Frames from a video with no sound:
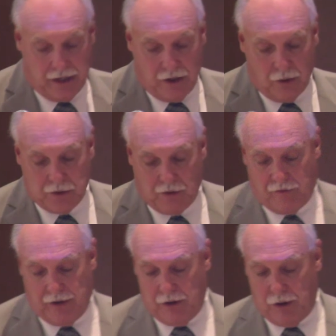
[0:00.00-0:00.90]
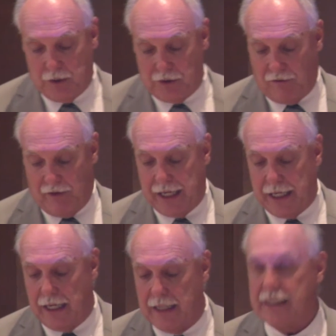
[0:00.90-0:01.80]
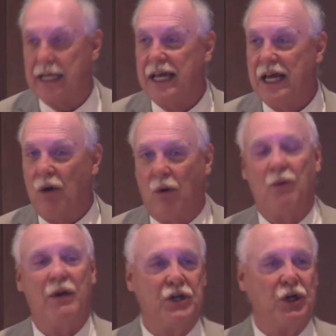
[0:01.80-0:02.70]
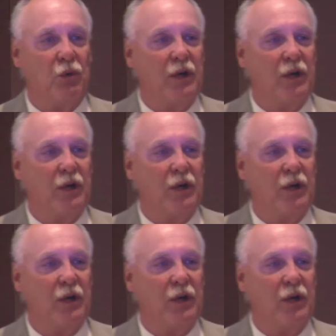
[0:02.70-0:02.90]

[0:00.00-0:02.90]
who, is who has offended us, what do we do?